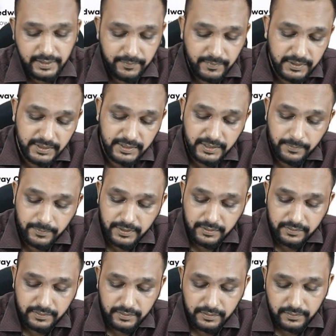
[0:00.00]
imaging
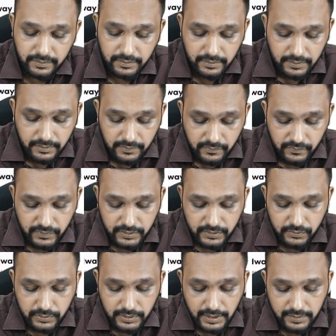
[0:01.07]
appearances which
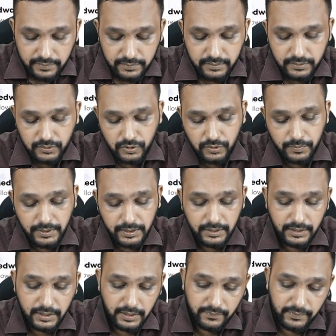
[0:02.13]
you guys should be
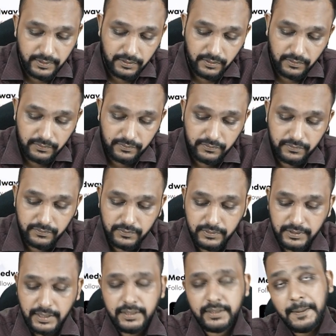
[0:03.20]
aware of,
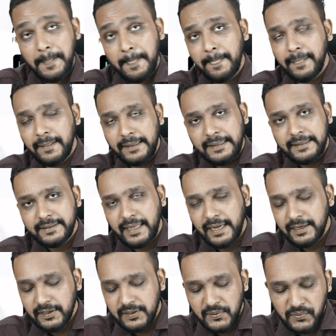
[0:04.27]
right?
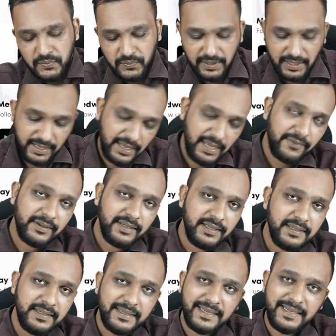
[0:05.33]
Thank you and have a
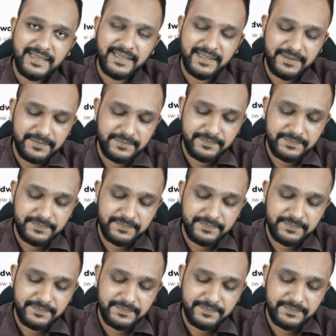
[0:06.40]
great day.